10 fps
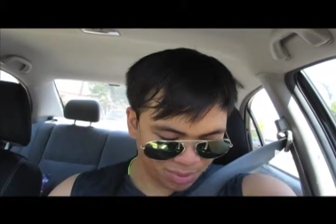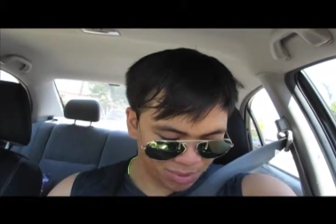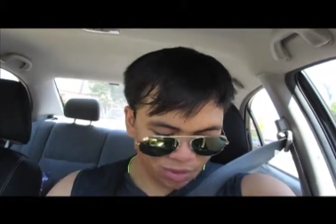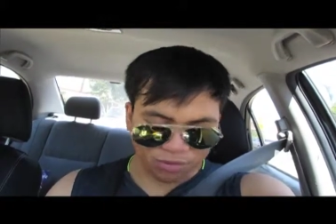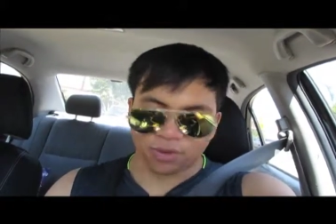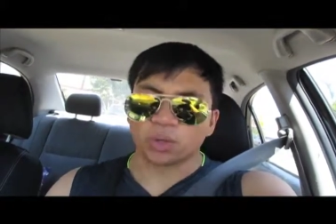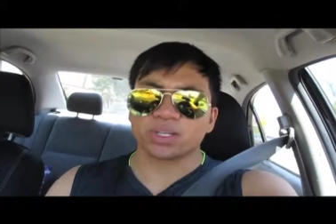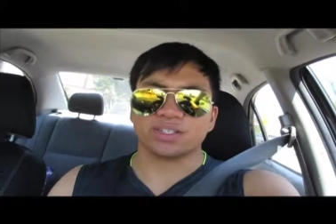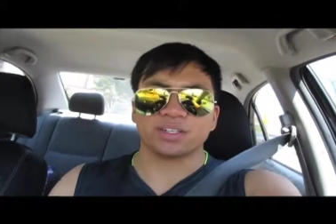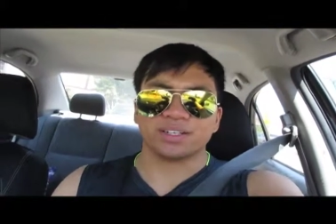I'm, so
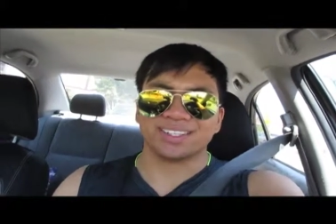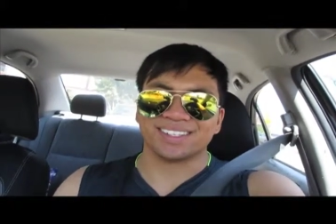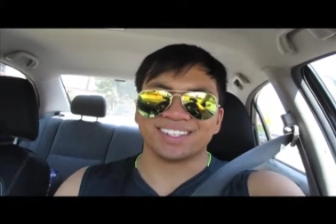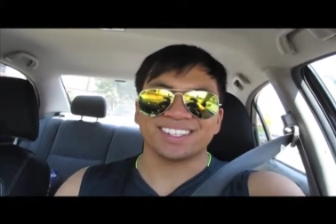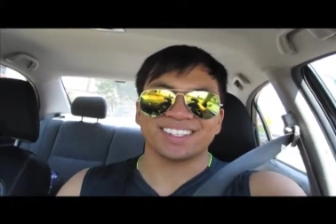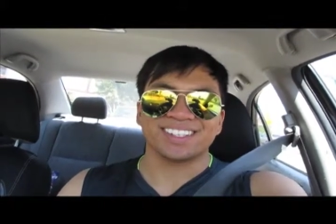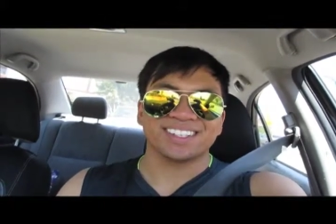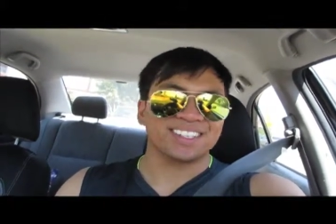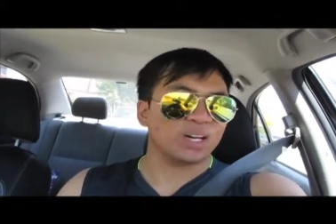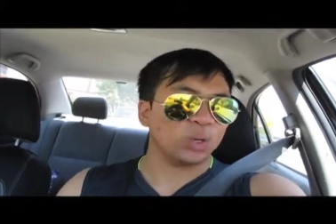focused on, uh,
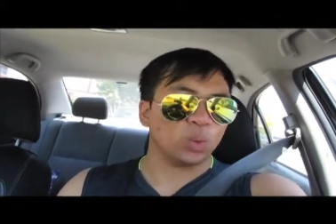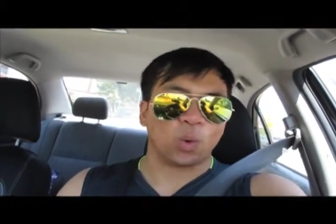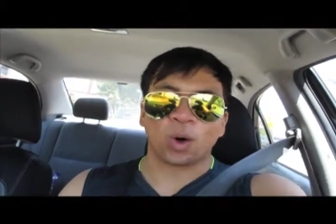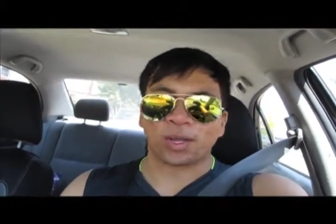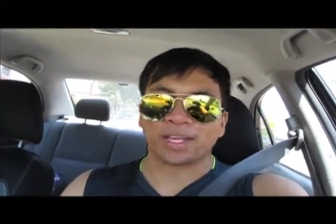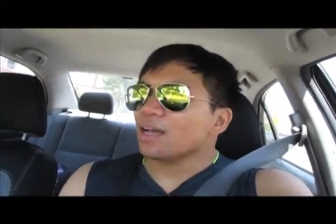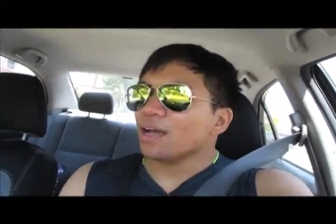on work.